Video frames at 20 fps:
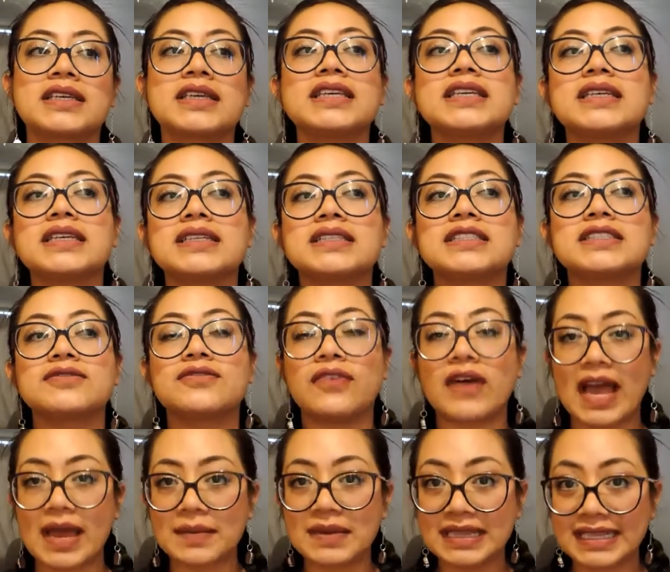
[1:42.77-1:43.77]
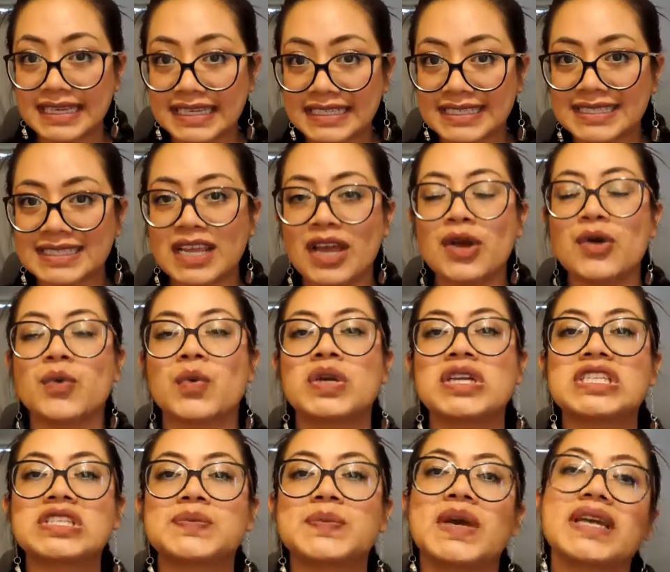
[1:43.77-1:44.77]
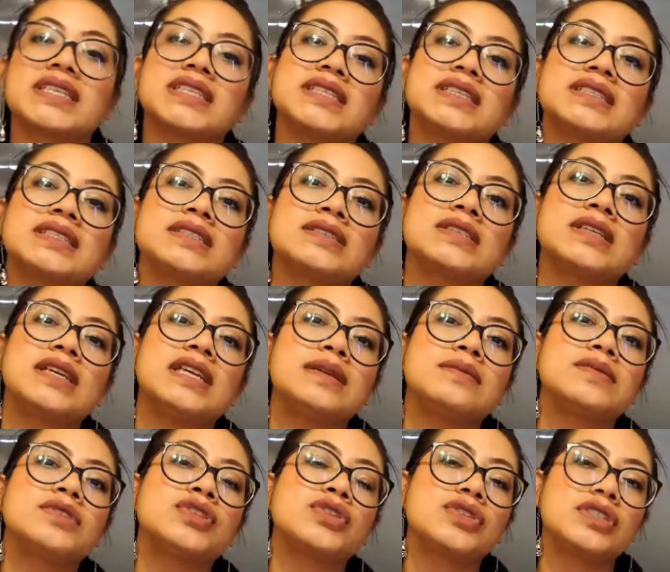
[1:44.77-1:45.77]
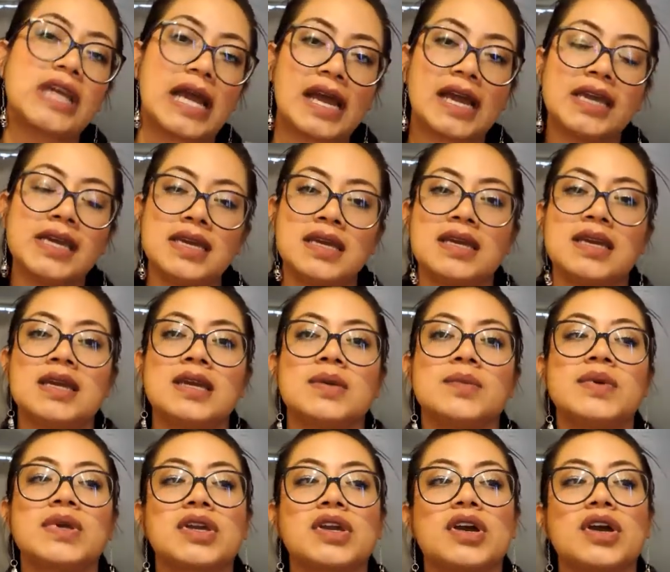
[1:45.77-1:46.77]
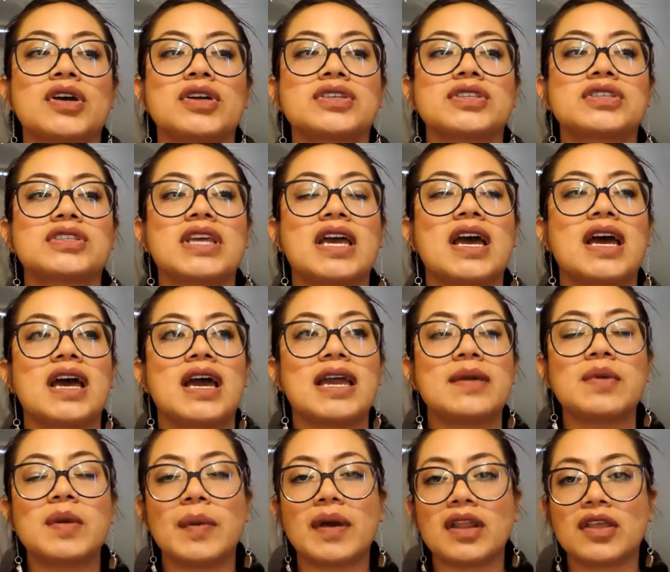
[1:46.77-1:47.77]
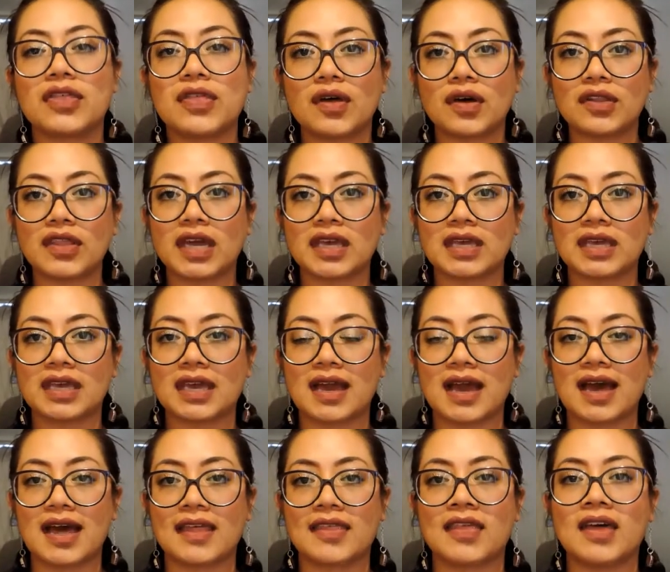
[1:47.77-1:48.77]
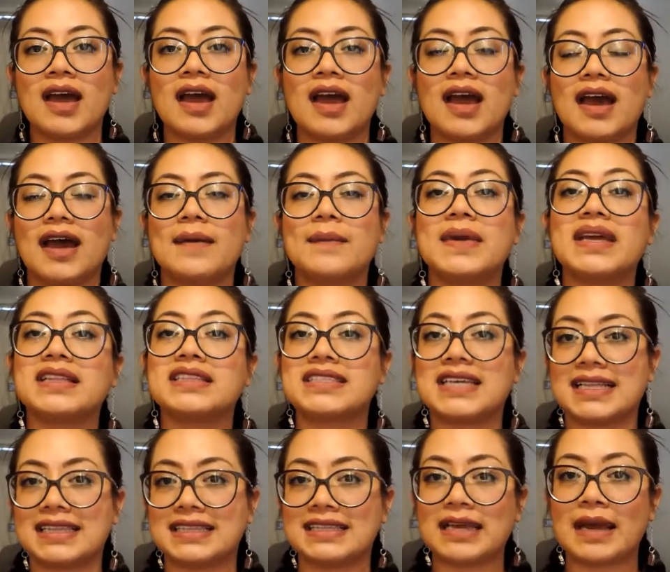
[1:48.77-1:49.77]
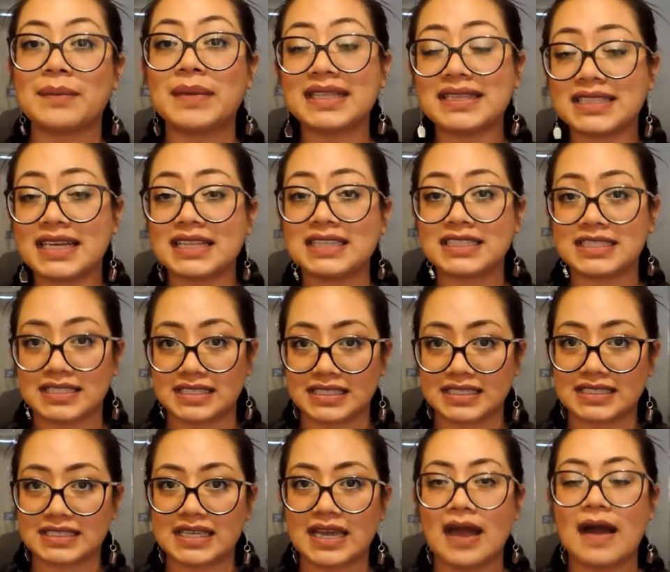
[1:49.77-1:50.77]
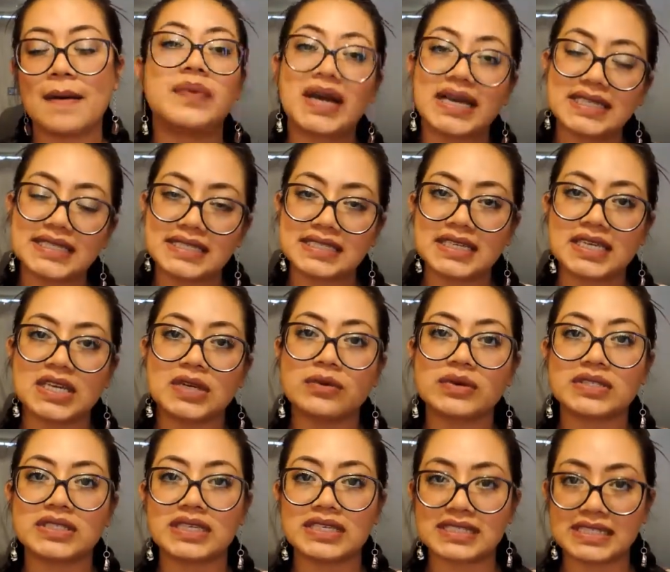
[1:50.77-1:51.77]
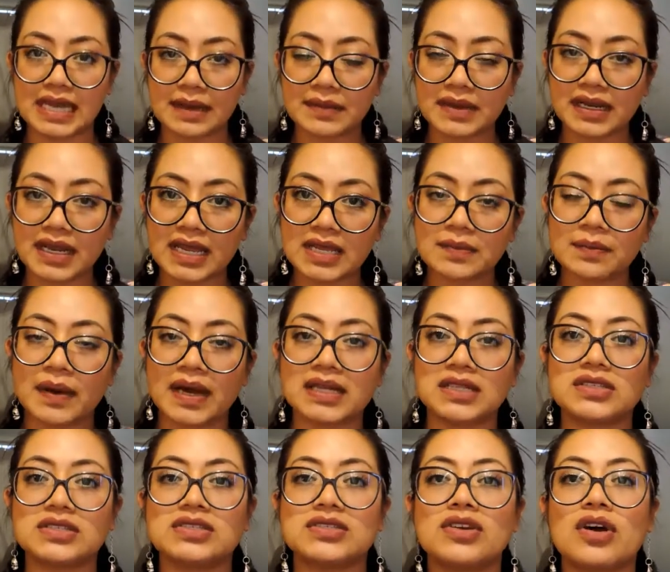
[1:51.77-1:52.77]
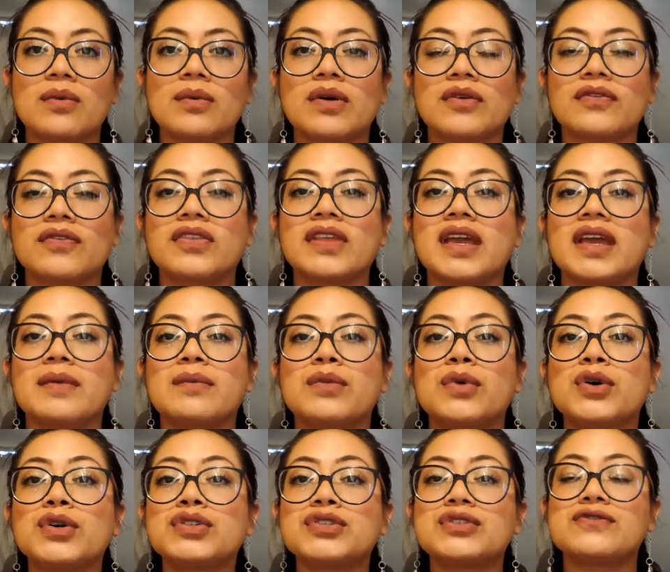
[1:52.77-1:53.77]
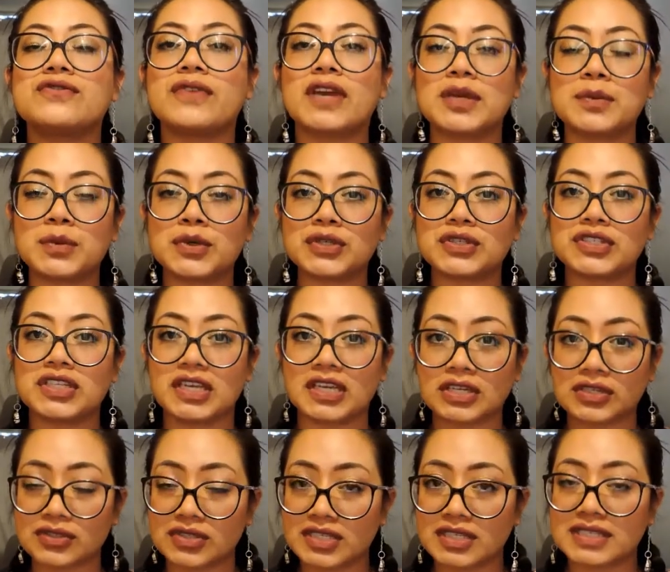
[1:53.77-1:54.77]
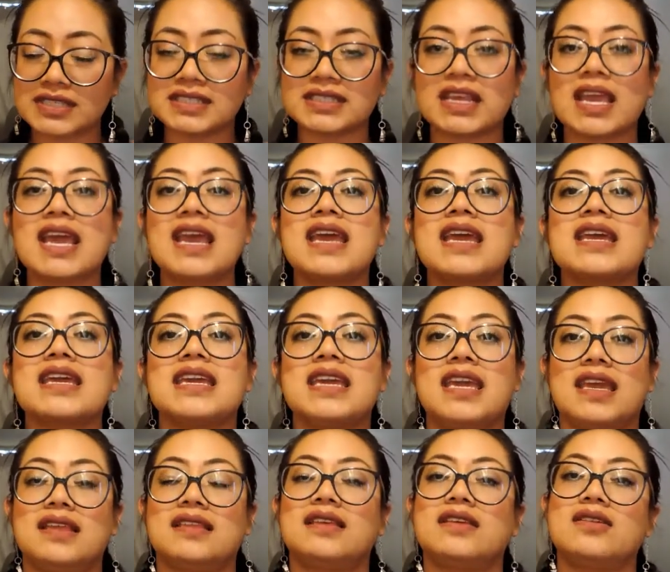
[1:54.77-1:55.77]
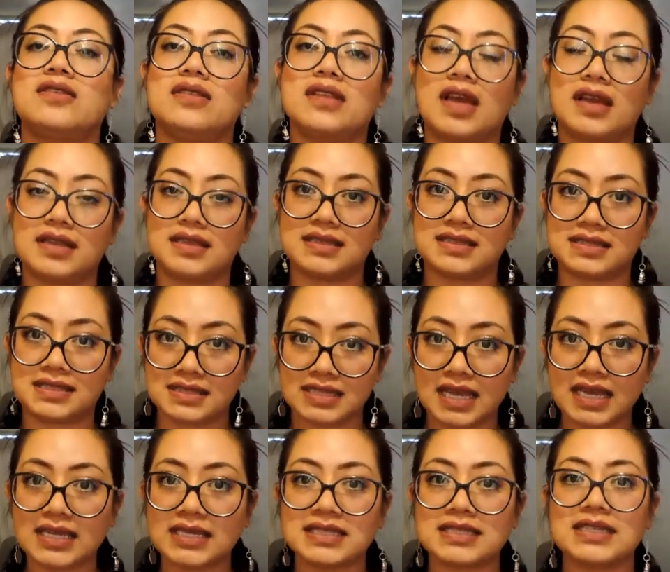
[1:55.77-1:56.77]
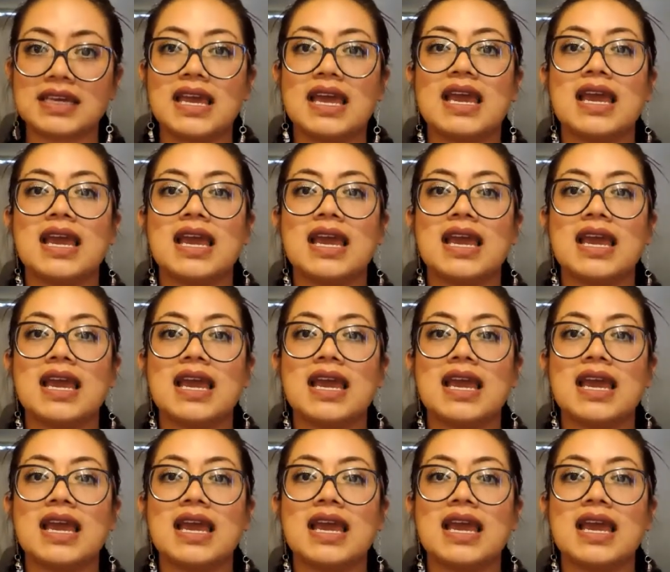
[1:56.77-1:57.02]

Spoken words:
his families were expecting him to die because everybody thought that he had a mental disease. But he was examined by some of the most famous psychiatrists in the United States